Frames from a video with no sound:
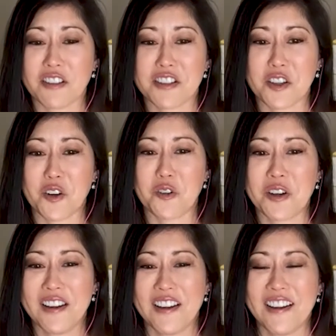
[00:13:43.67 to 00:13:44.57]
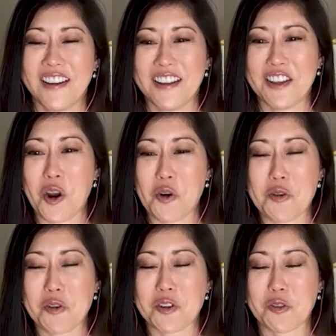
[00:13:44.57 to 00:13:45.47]
So,
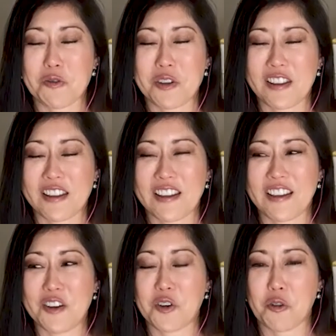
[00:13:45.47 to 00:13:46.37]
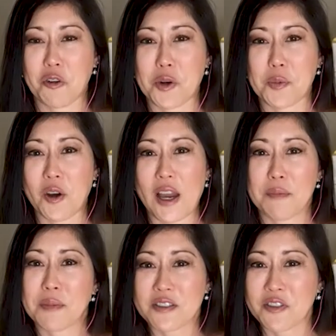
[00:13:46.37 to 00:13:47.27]
it was a really incredible
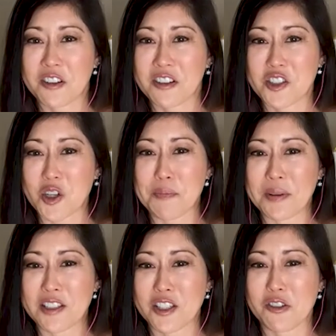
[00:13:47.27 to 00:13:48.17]
atmosphere to jump into.